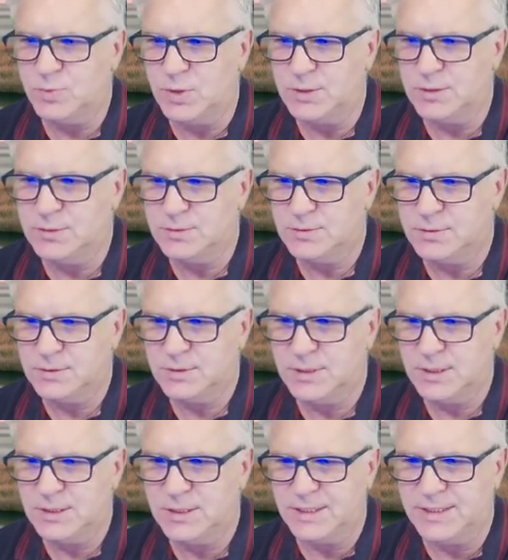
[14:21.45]
one
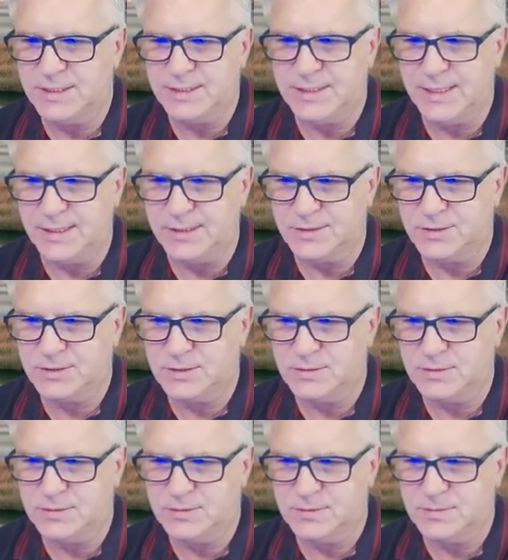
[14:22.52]
and click Next.